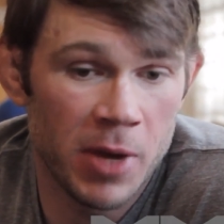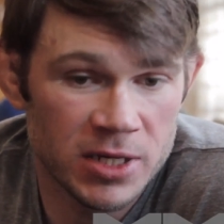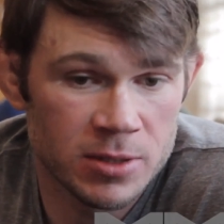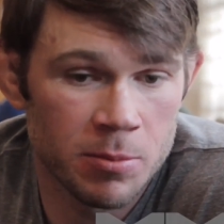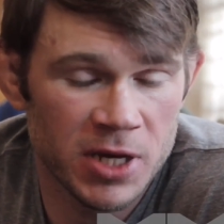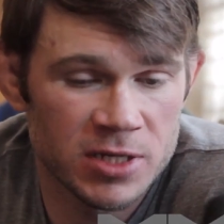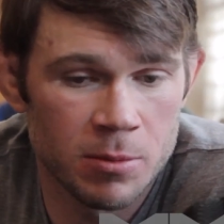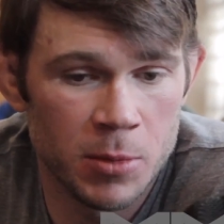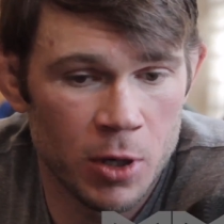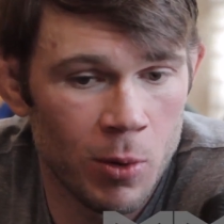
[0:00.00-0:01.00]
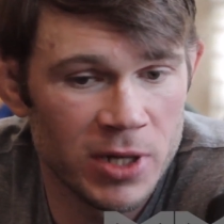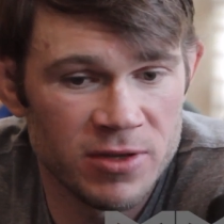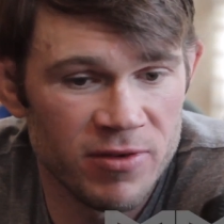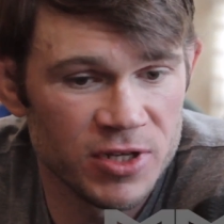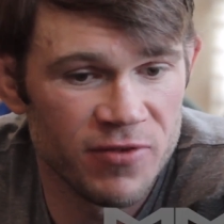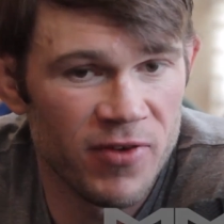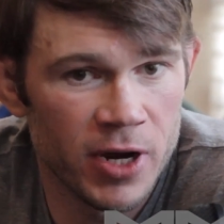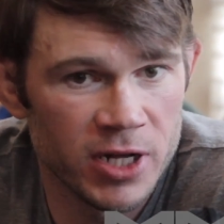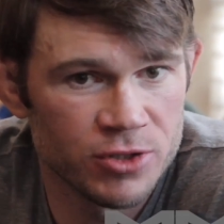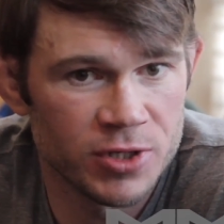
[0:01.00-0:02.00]
again, makes the middleweight division
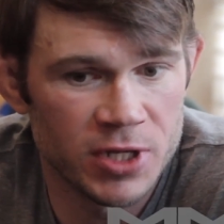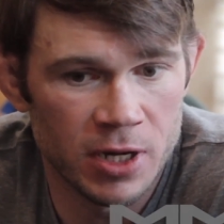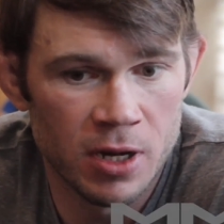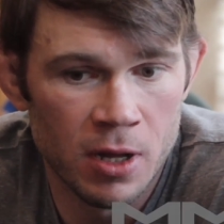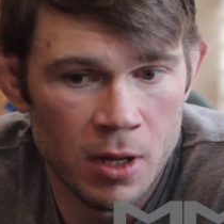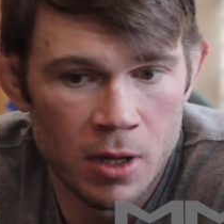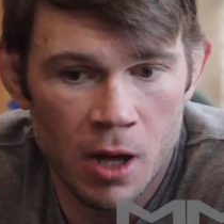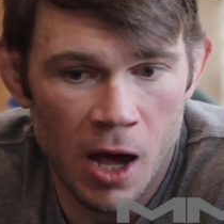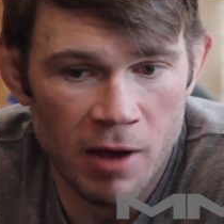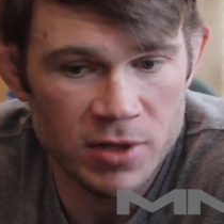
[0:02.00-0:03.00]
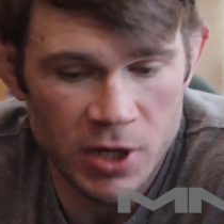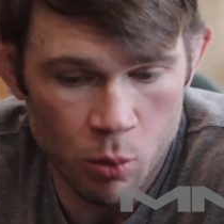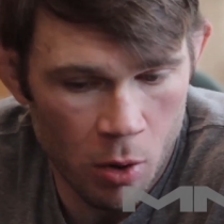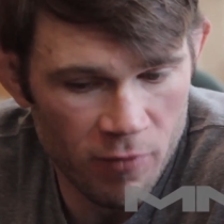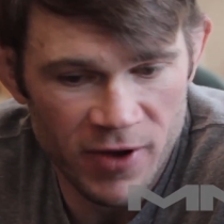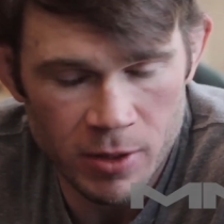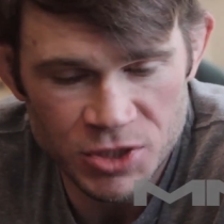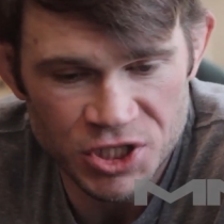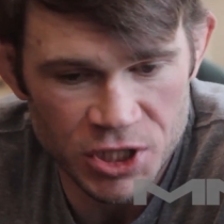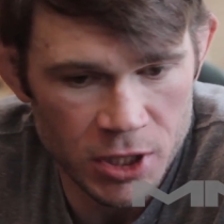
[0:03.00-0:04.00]
very interesting. He won't fight
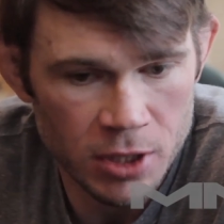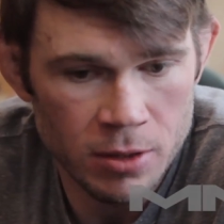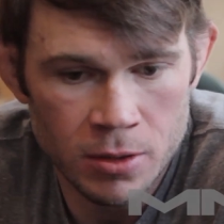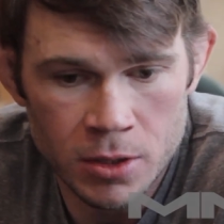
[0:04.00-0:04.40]
Machida.